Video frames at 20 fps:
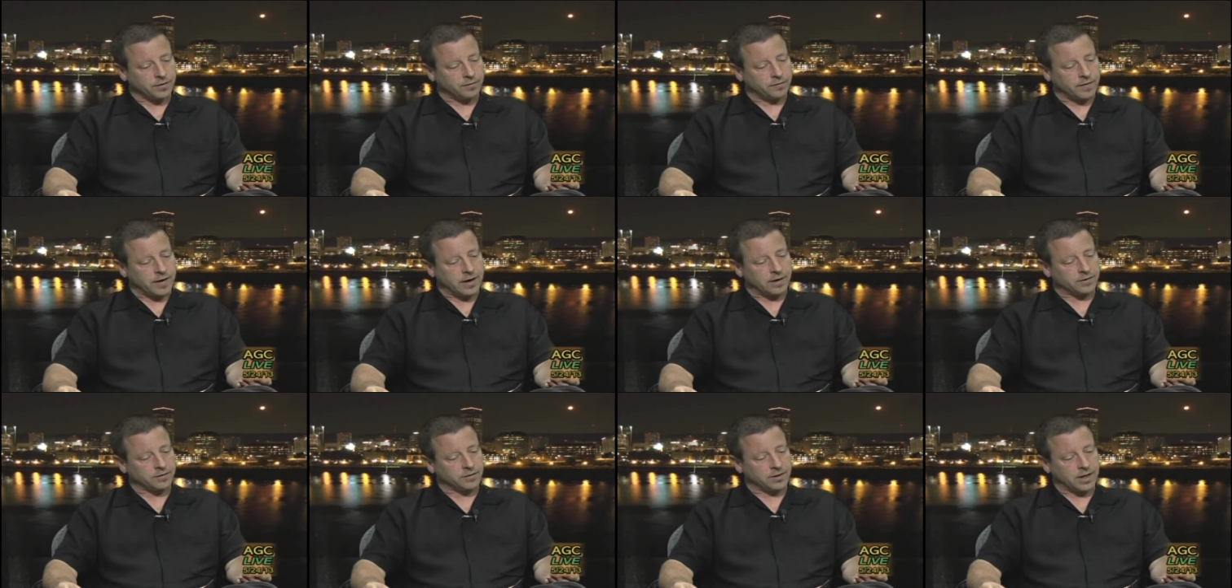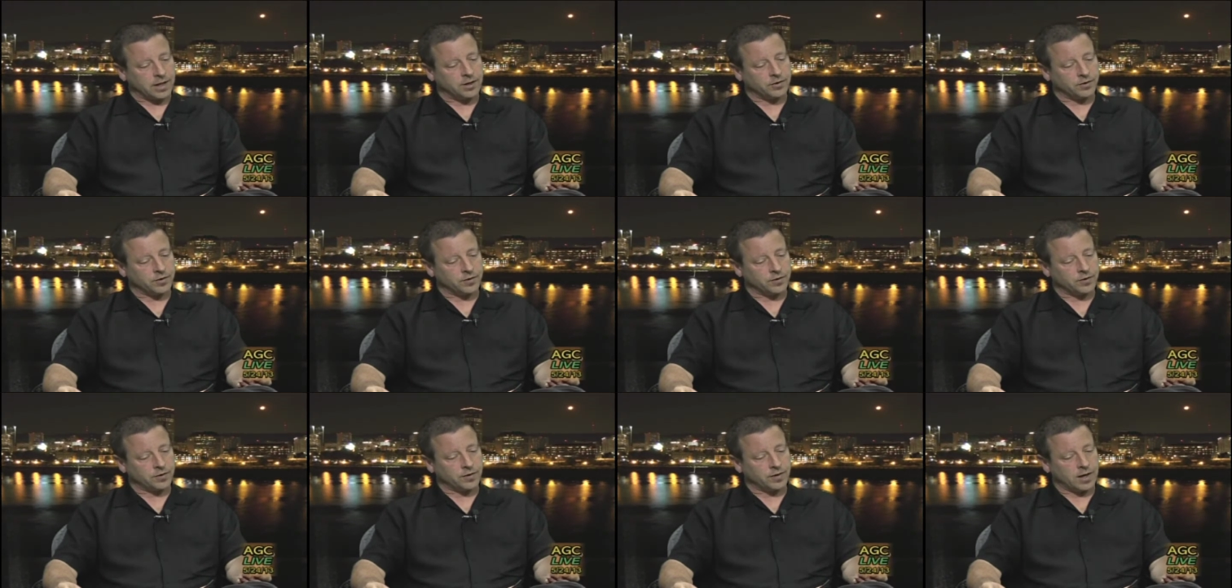final
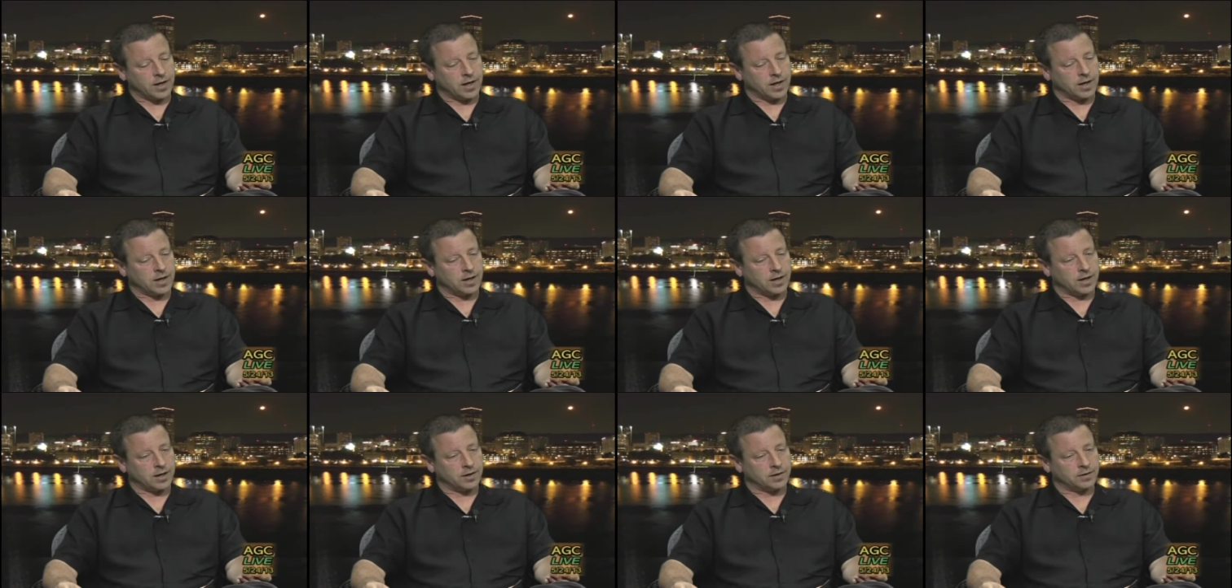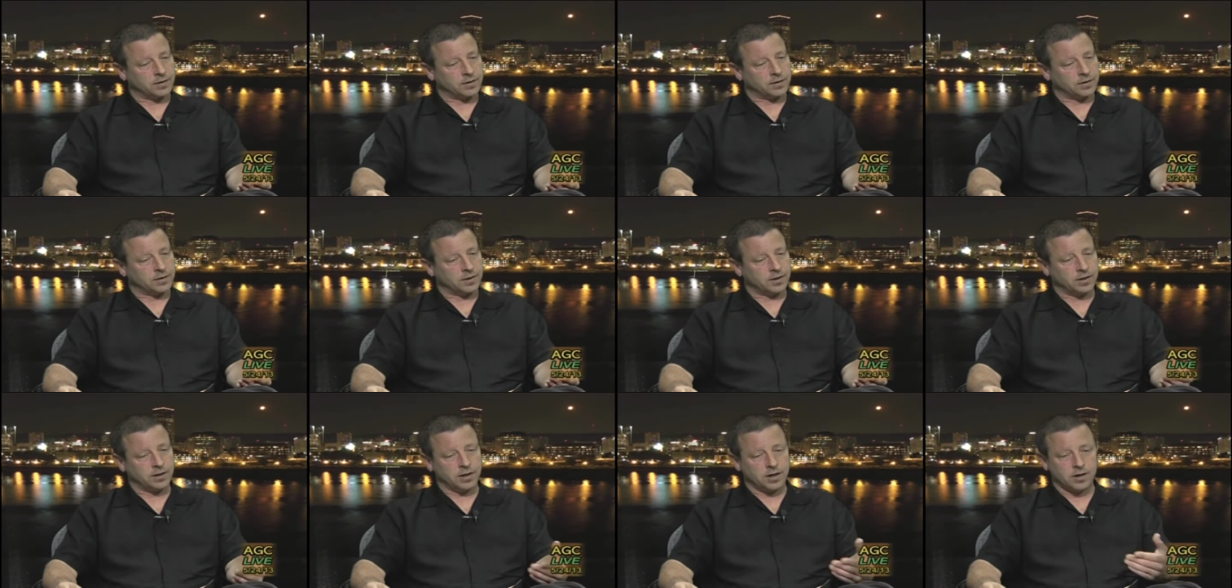stages, and
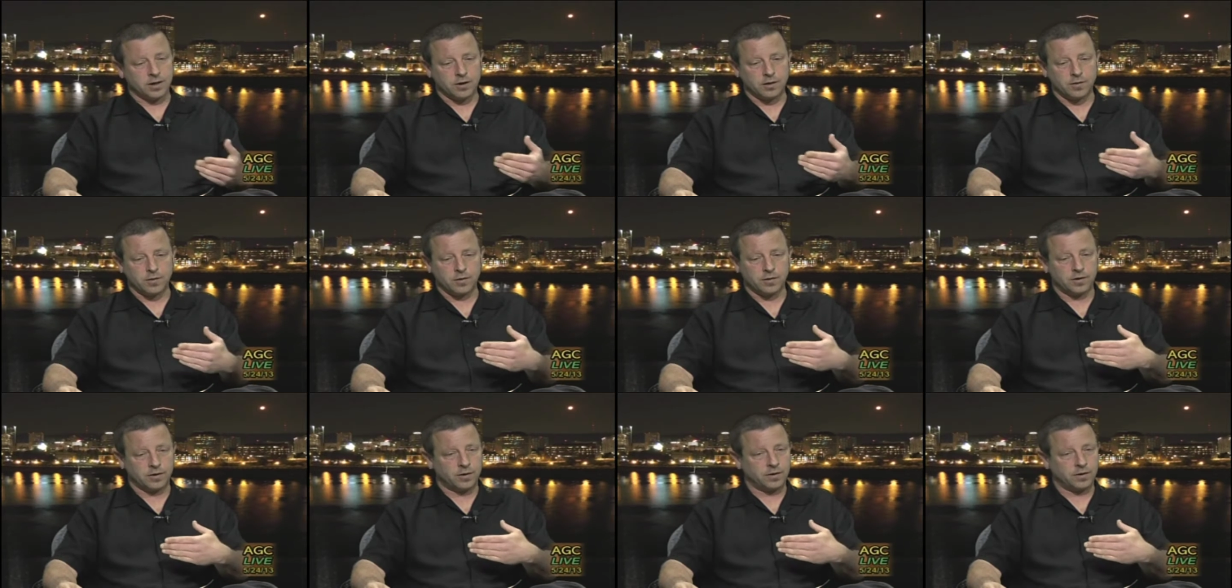you know,